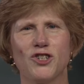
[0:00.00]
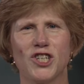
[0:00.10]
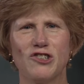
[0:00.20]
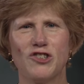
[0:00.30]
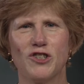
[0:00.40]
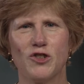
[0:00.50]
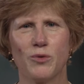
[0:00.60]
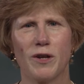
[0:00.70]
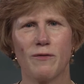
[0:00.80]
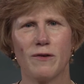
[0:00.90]
change to the
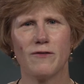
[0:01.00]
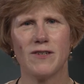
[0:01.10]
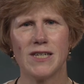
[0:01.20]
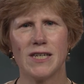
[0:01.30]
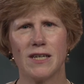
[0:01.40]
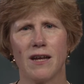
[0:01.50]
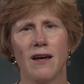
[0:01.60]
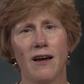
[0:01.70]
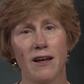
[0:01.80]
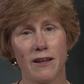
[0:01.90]
2015
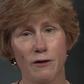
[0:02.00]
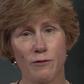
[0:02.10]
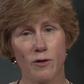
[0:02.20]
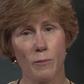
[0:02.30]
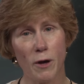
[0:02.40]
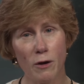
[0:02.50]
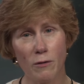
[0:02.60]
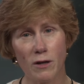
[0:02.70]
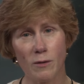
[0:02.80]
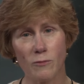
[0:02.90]
allowed for the
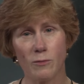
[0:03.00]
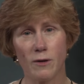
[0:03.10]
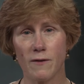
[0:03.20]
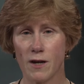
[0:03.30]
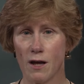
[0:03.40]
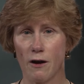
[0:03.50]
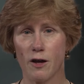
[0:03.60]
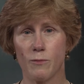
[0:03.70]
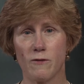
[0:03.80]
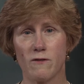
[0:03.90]
podium to be of any
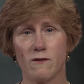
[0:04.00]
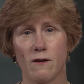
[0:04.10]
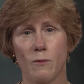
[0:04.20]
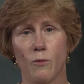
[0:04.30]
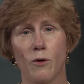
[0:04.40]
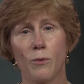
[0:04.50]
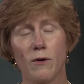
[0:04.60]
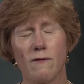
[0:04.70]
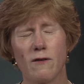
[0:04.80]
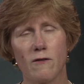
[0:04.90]
occupancy type, where
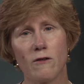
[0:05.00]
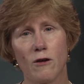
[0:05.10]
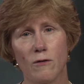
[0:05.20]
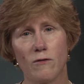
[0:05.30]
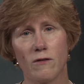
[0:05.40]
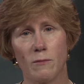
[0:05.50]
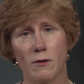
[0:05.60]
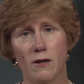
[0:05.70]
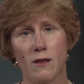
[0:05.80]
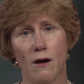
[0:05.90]
previous codes limited the